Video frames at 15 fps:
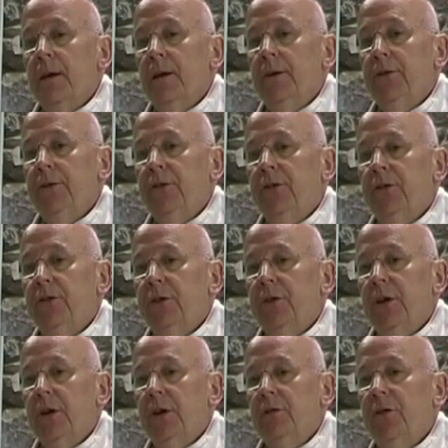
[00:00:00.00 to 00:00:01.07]
is
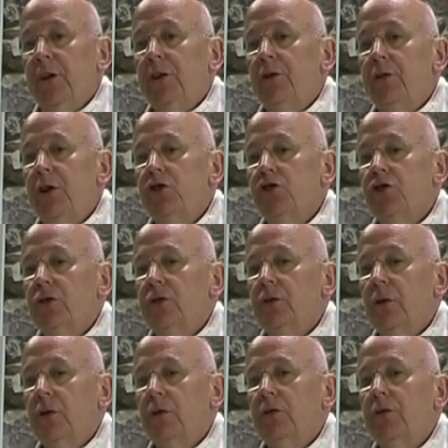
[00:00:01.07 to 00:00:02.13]
the
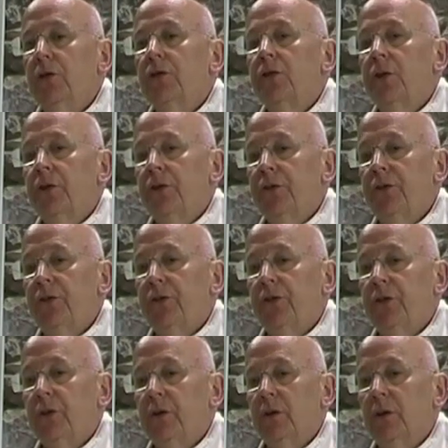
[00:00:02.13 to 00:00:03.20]
veneration of the cross.
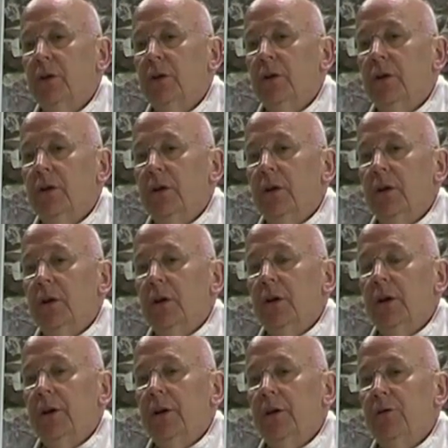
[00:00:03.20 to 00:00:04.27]

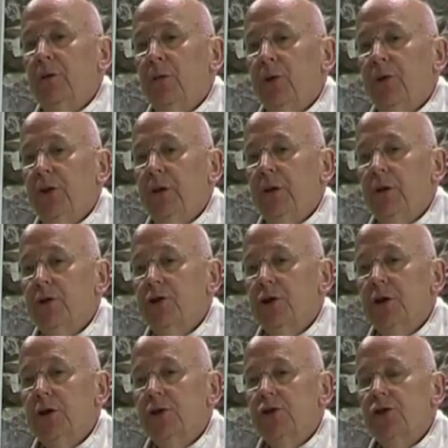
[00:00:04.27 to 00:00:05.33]
And everybody in the
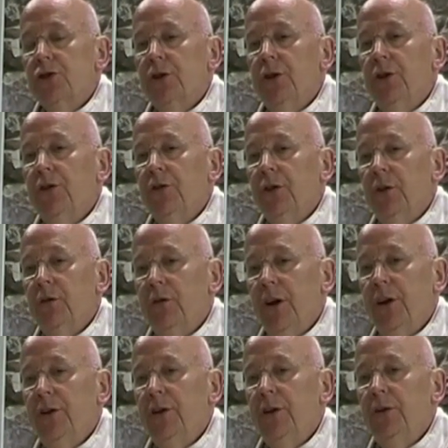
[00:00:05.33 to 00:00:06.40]
church is
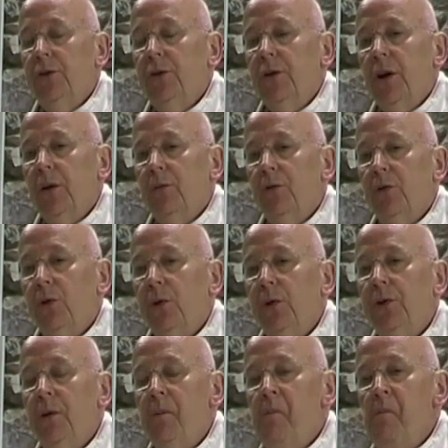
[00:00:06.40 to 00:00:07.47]
invited to come
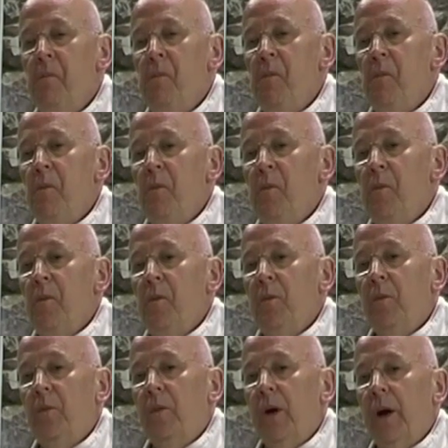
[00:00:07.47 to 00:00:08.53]
forward,
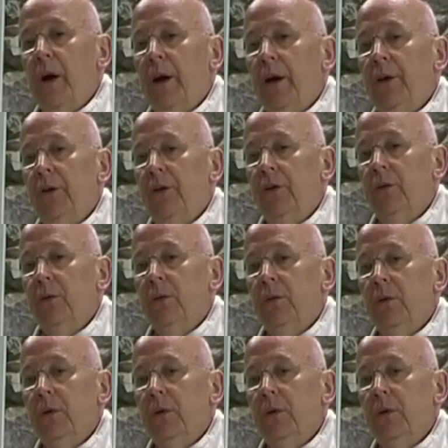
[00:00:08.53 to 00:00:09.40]
and